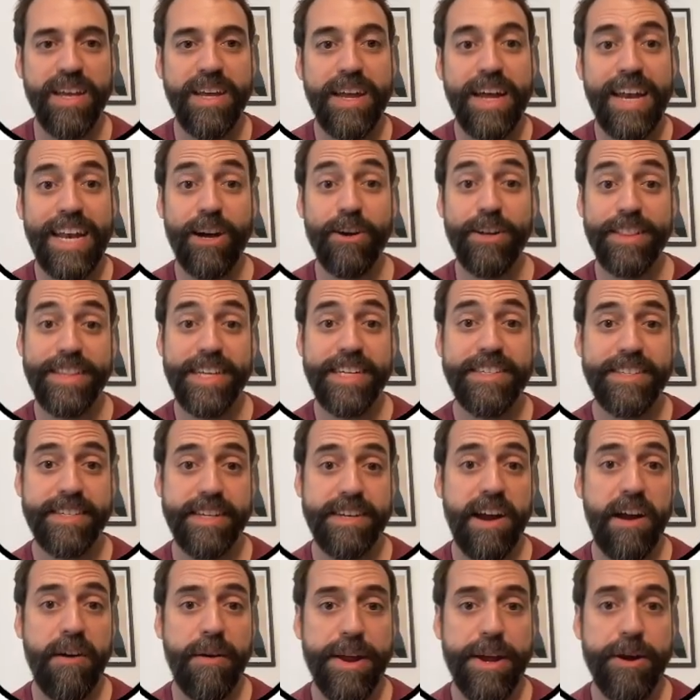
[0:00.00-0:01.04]
Now in this
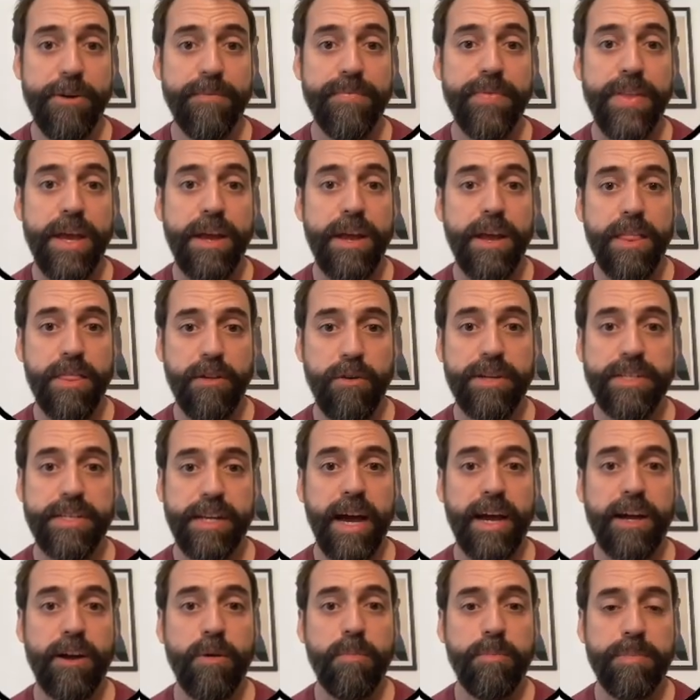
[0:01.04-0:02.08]
scenario, there is
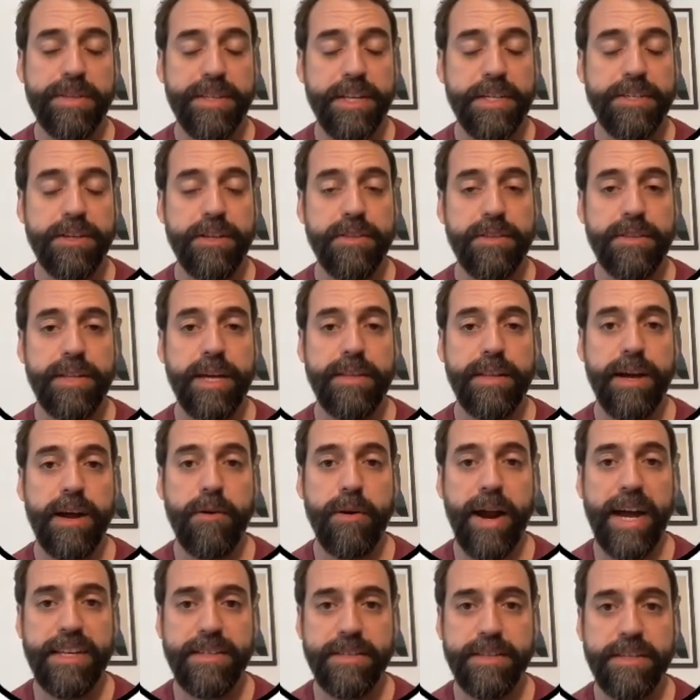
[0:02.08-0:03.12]
a competition that
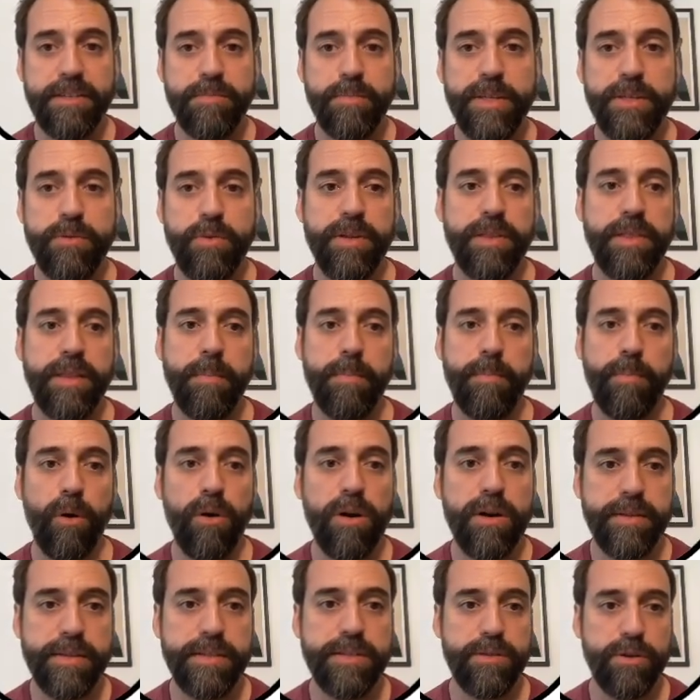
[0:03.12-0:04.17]
arises between the
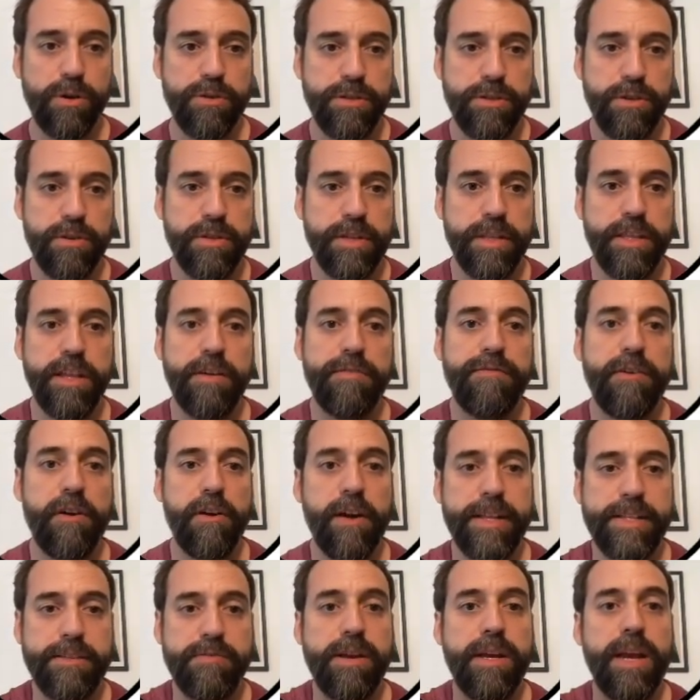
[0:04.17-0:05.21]
polar distortion in the
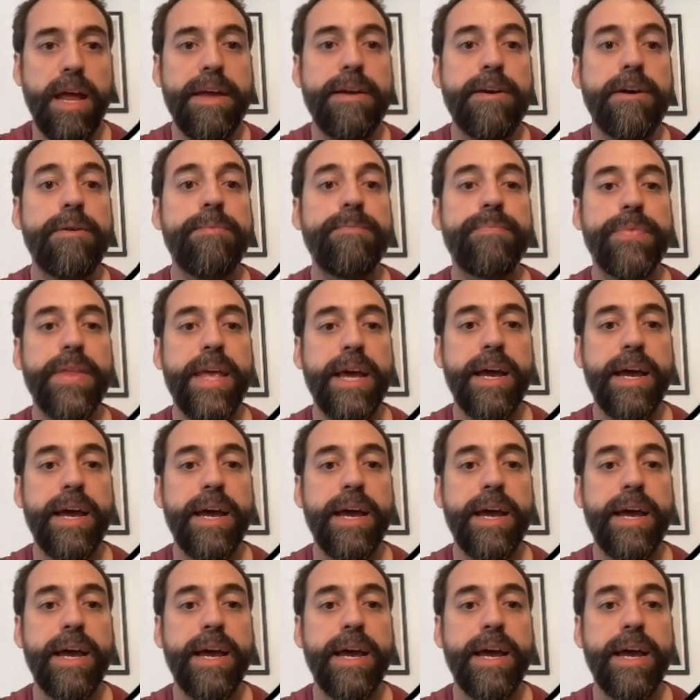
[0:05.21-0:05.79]
ferroelectric layer